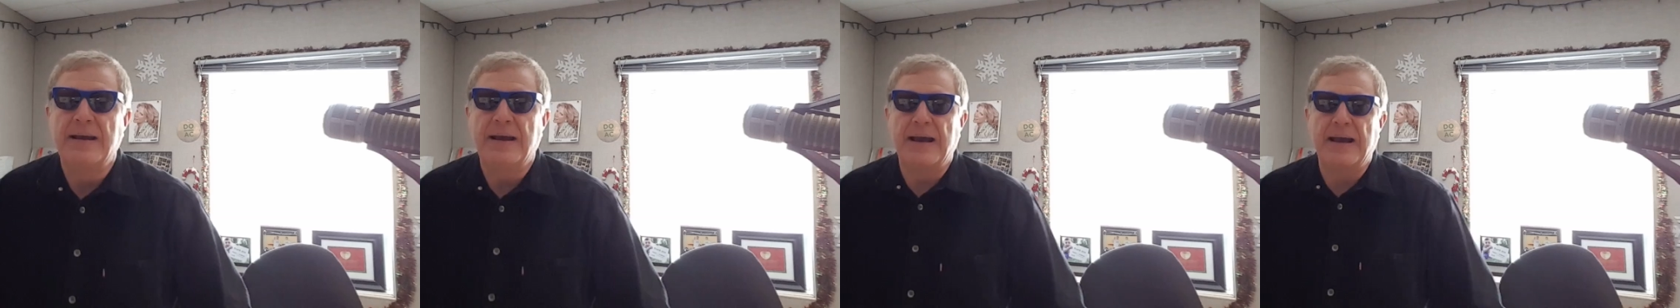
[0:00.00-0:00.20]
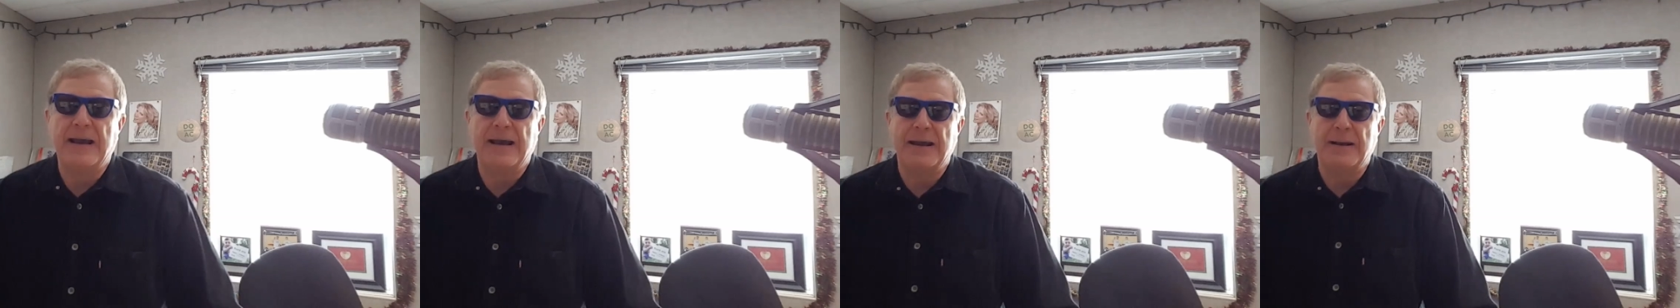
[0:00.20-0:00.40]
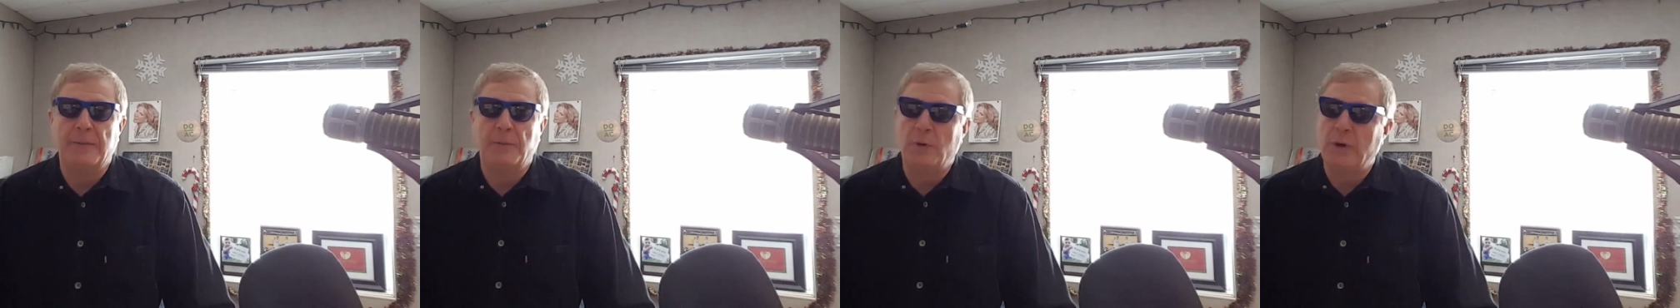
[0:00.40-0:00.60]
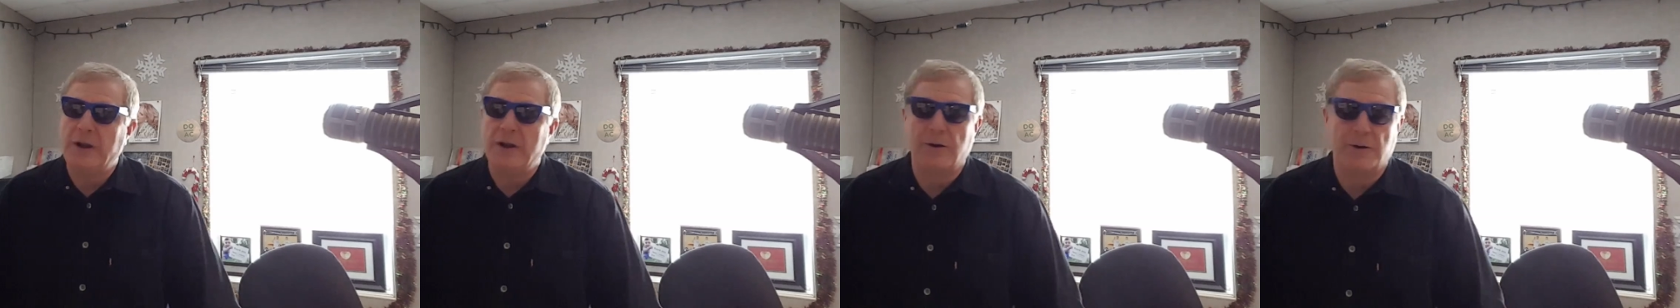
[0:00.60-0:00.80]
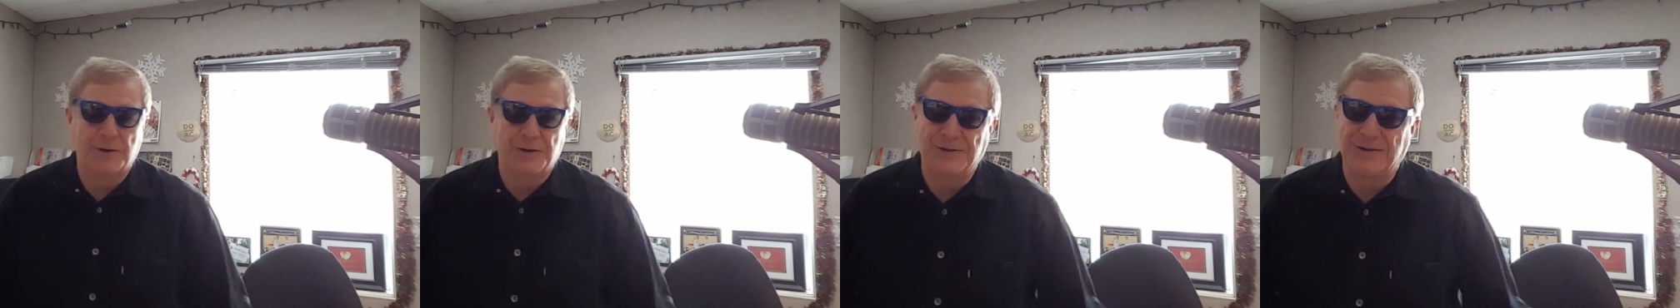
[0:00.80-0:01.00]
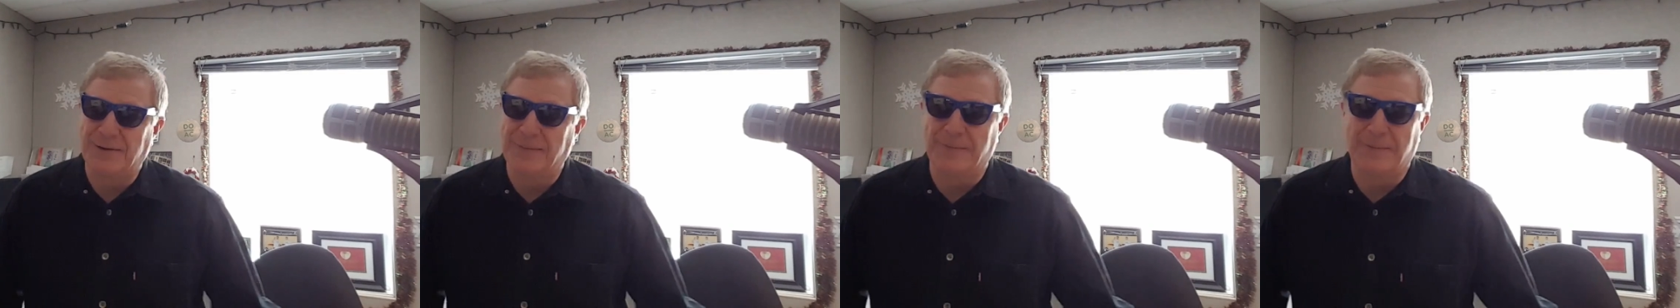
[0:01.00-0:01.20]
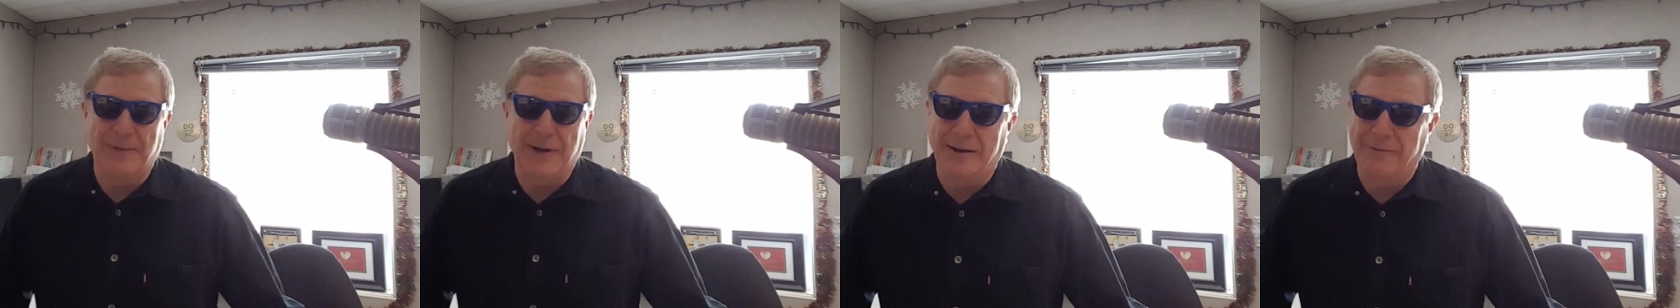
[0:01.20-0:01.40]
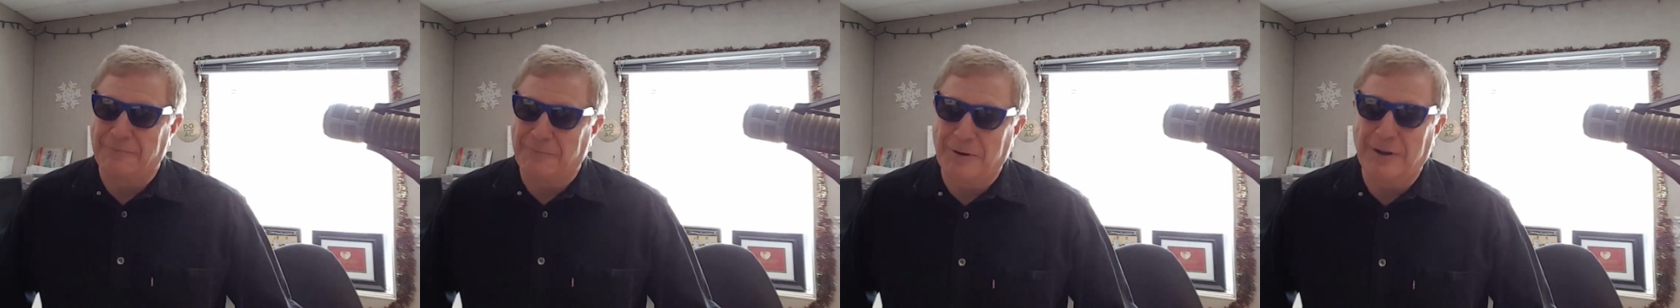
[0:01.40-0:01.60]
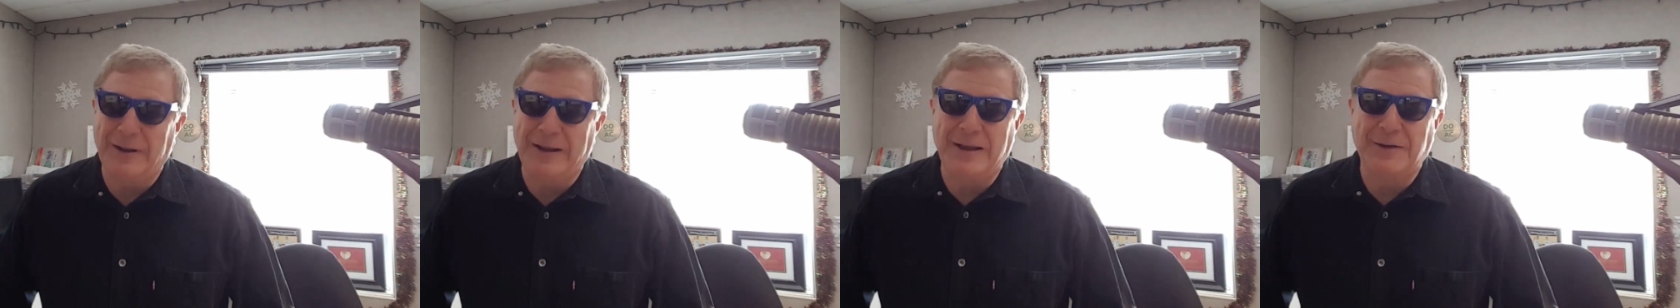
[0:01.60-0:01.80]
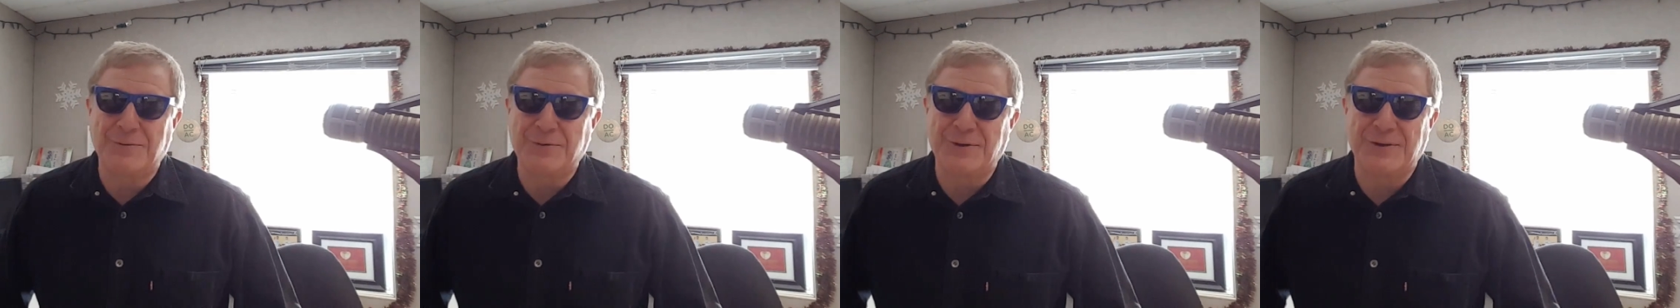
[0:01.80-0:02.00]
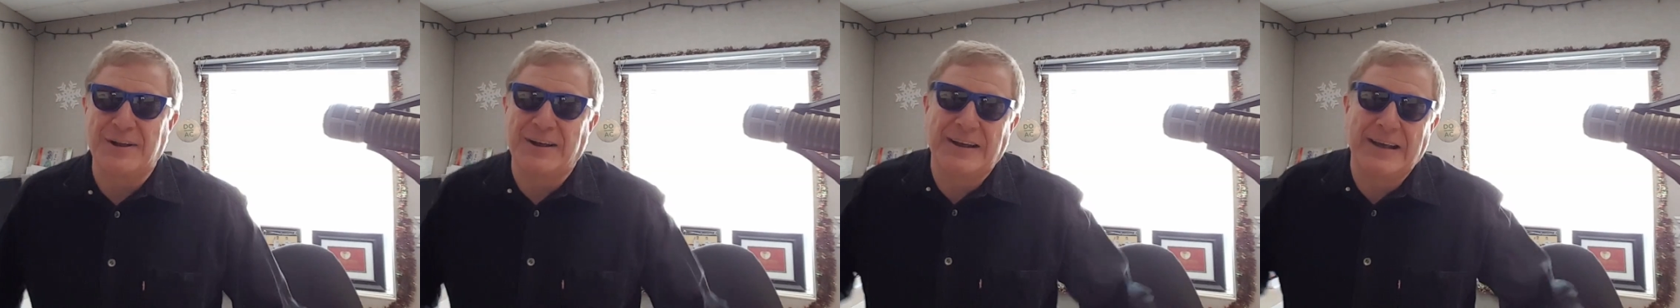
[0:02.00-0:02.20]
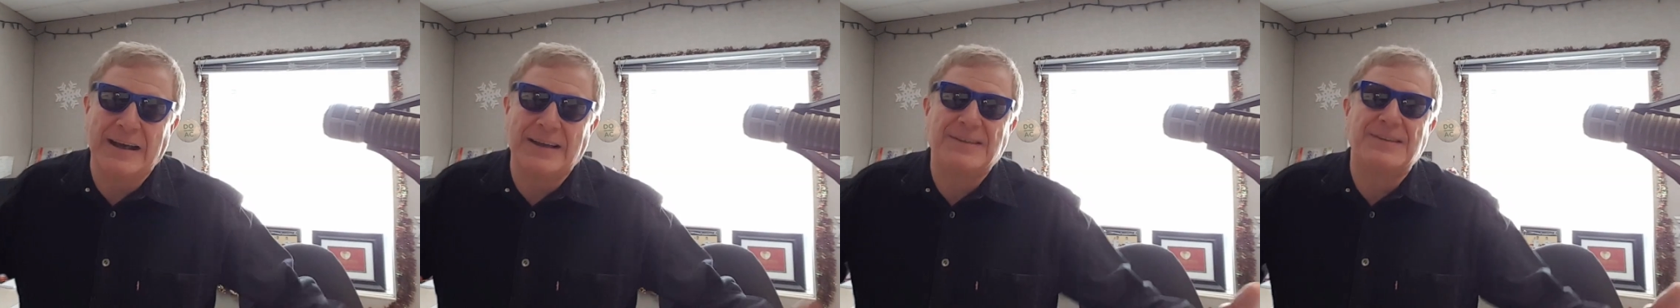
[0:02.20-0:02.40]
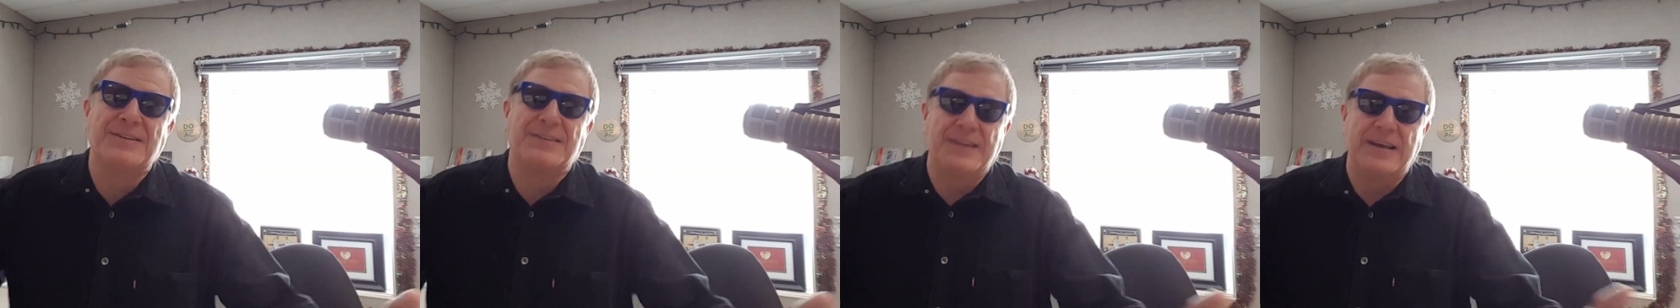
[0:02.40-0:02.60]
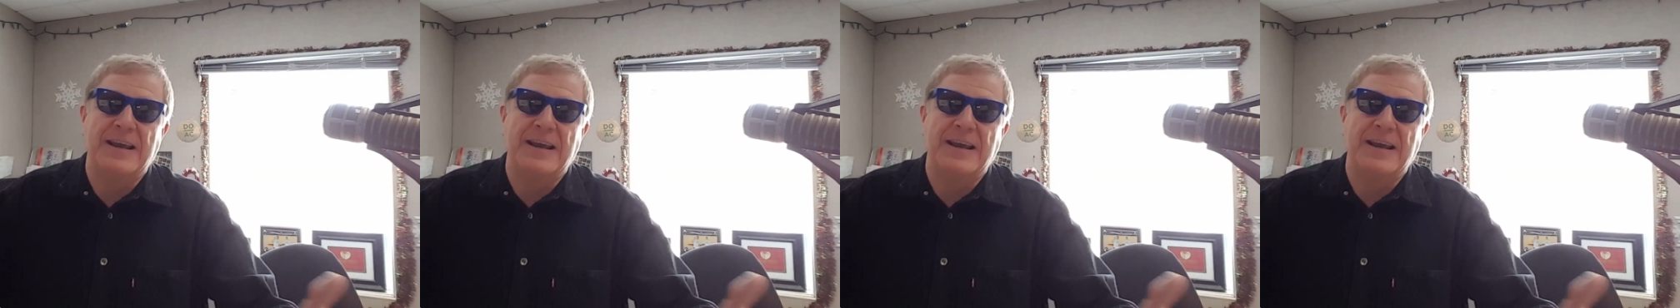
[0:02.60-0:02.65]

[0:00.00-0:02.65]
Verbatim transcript: And we heard some uh, really interesting guesses.